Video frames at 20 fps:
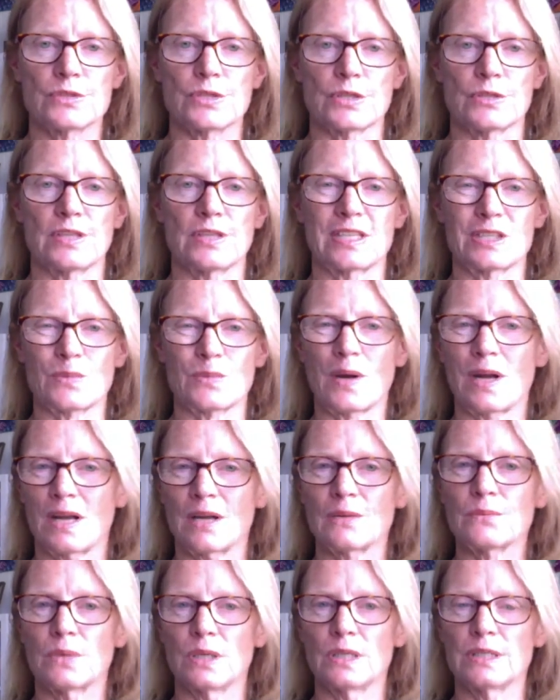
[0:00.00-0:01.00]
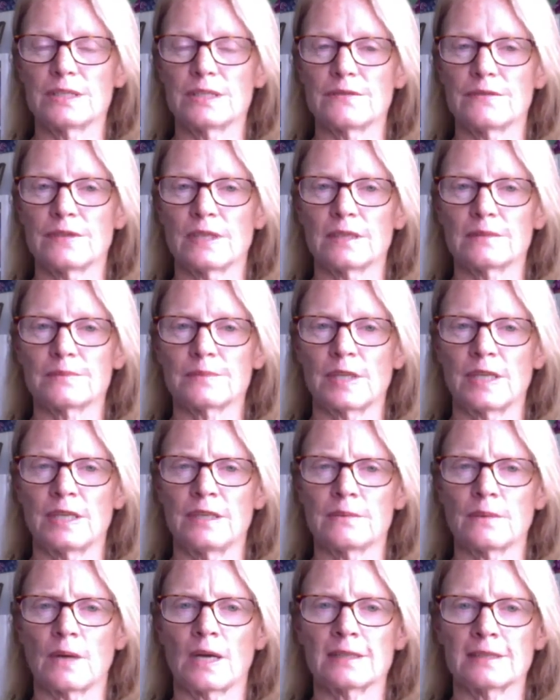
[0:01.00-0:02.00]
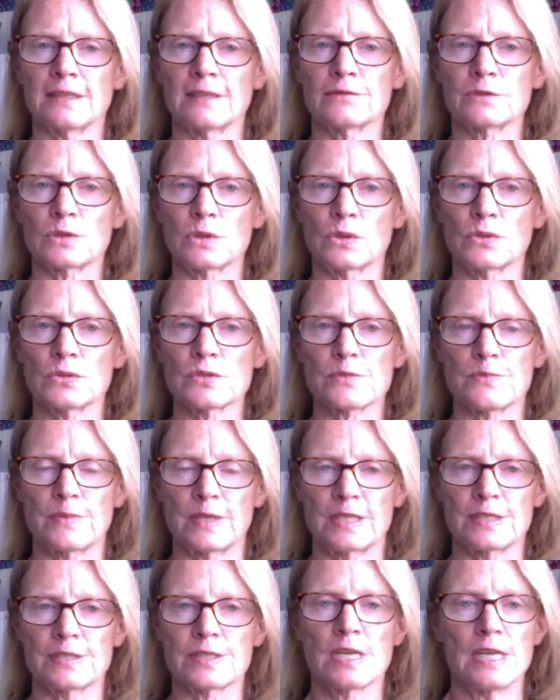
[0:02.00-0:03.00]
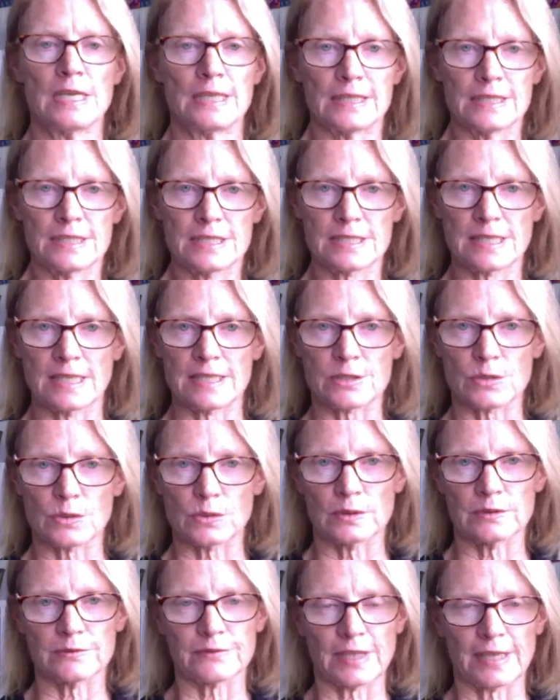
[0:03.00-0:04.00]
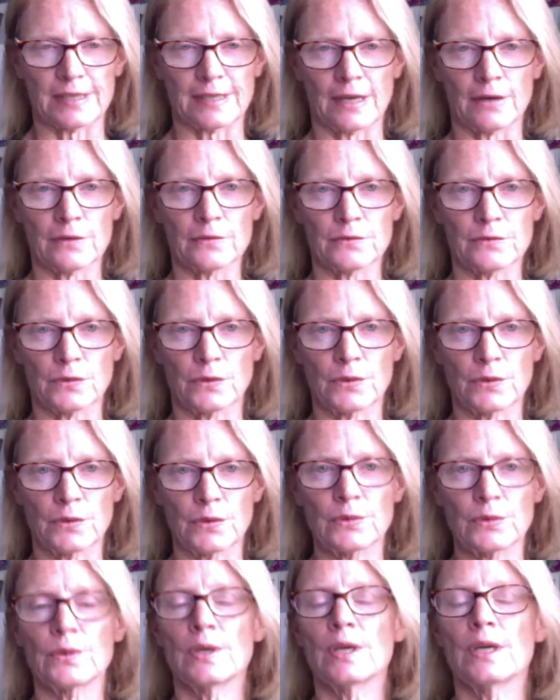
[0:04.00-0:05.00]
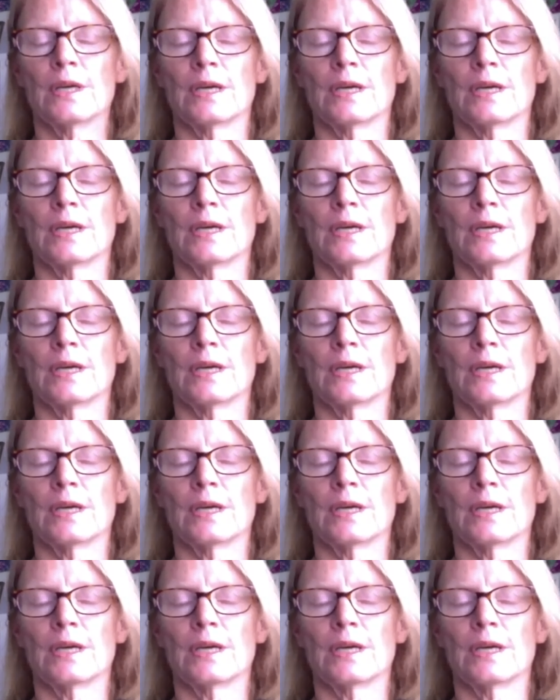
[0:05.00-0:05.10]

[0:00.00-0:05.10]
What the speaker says: So that's why I really developed the Eat Ride Love course, because it sets all of that out for you,